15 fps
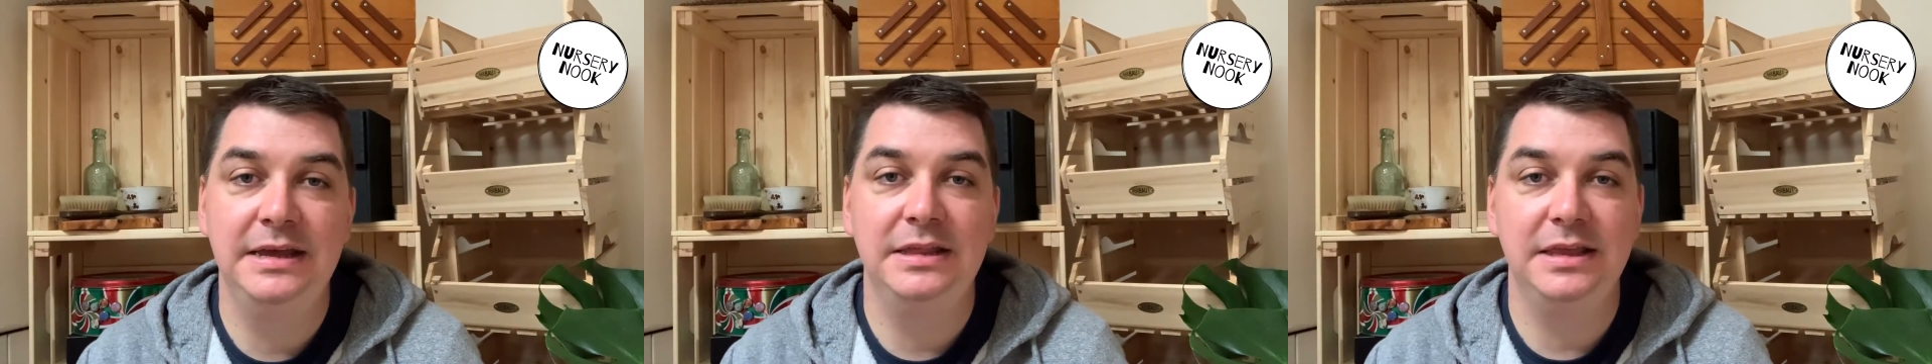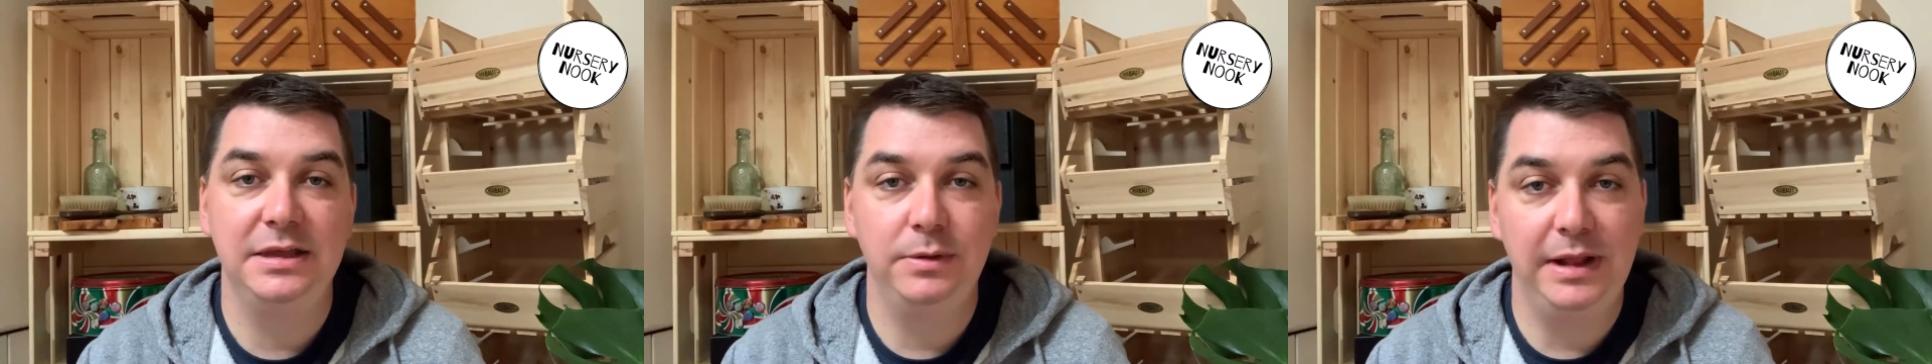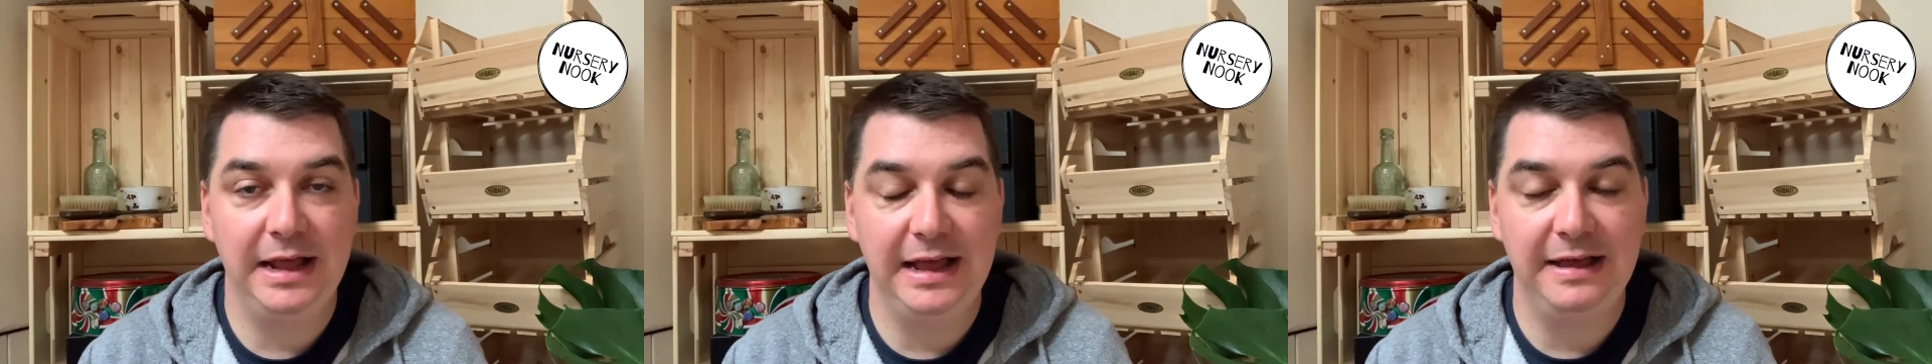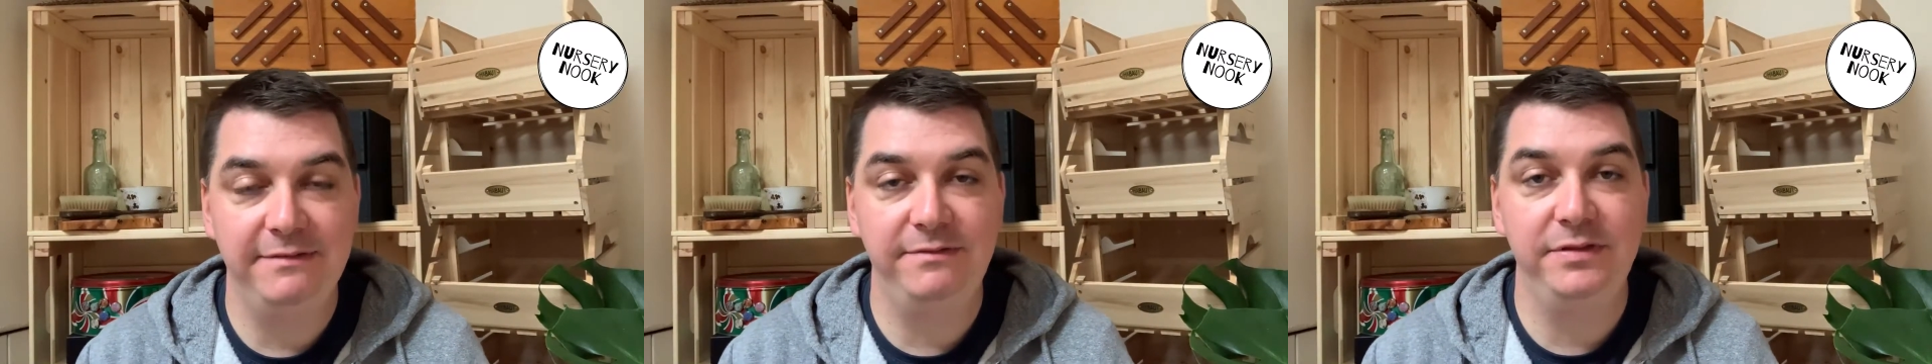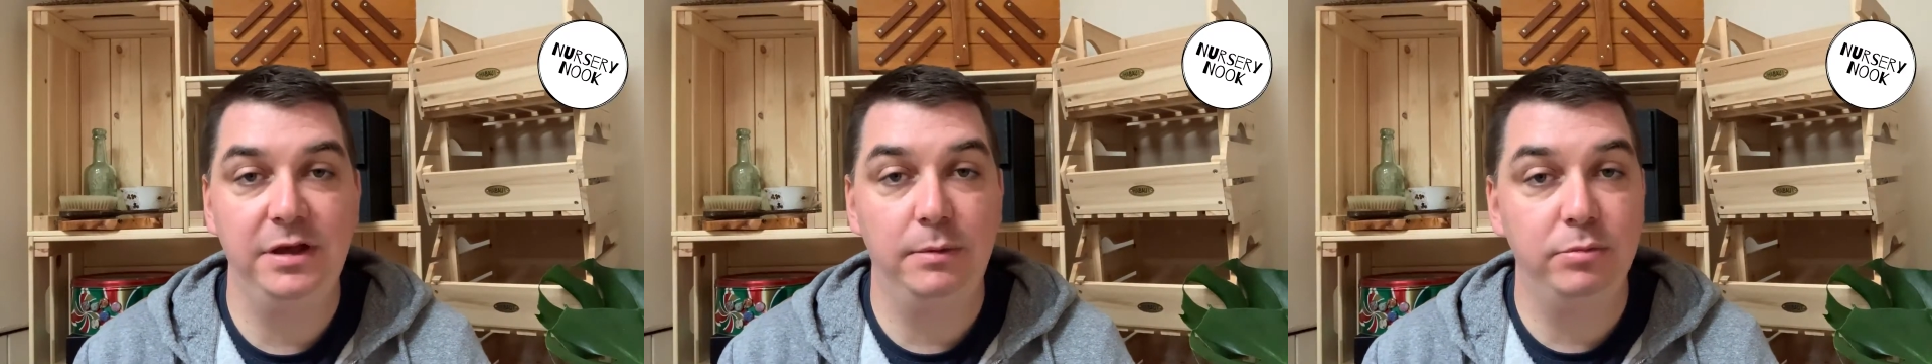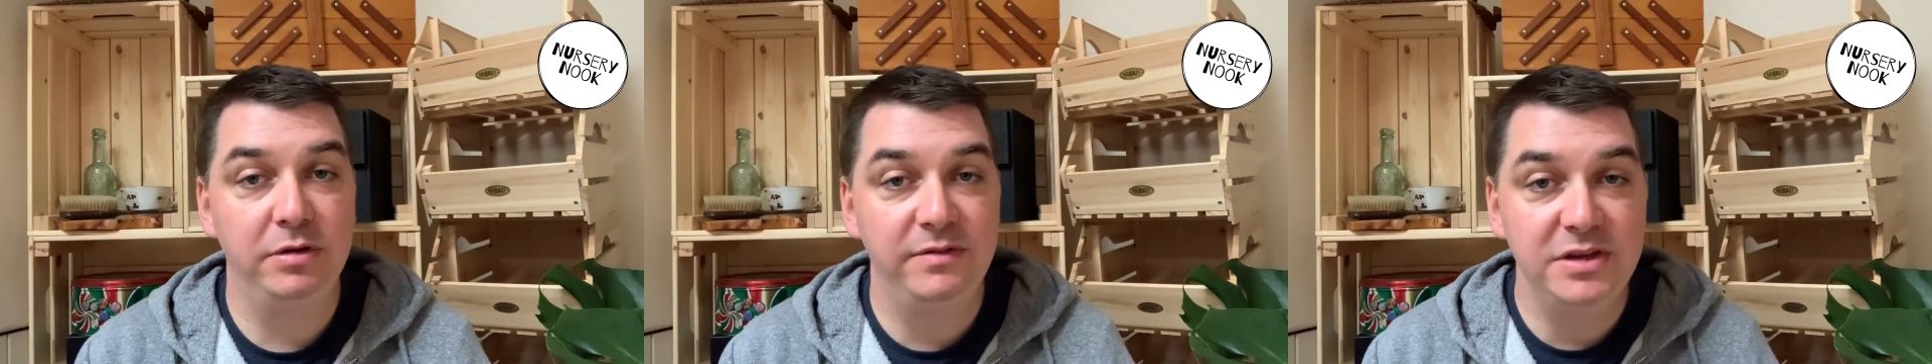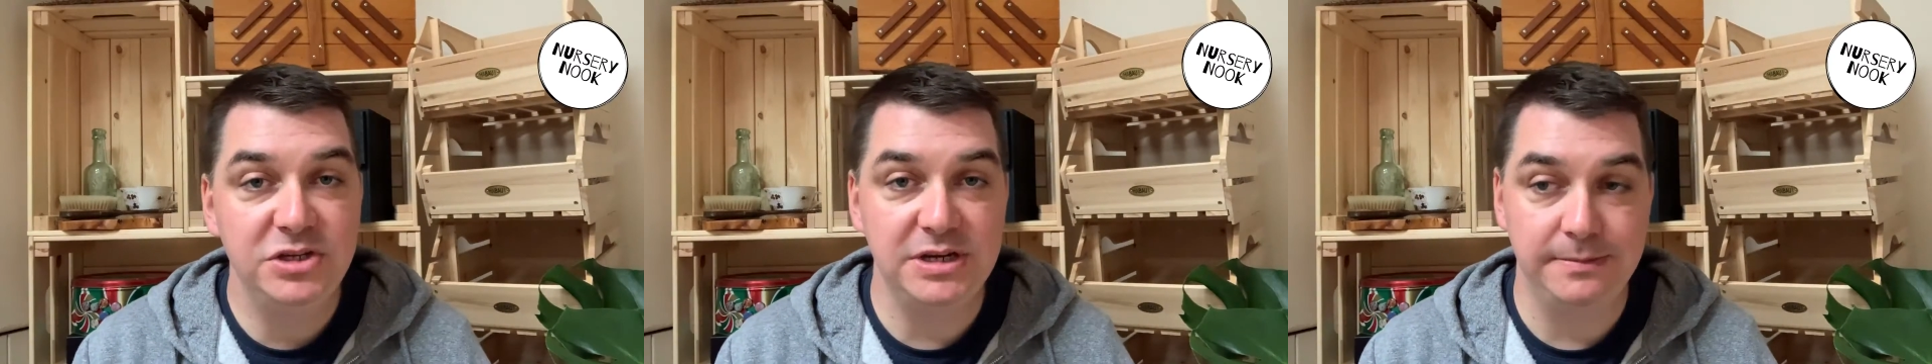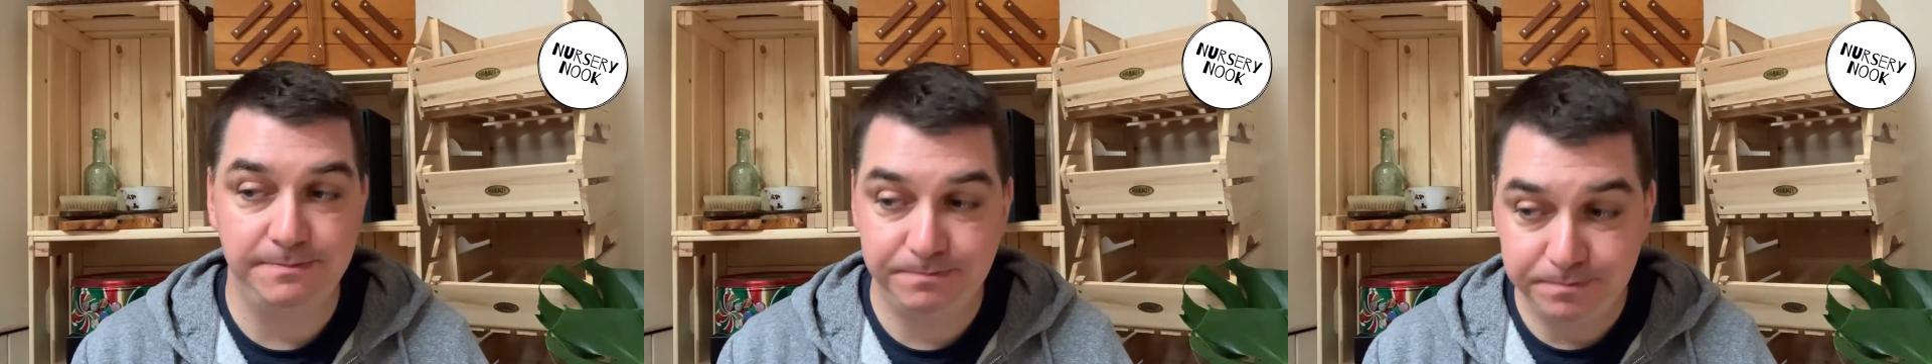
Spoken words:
that you'll have for your provision.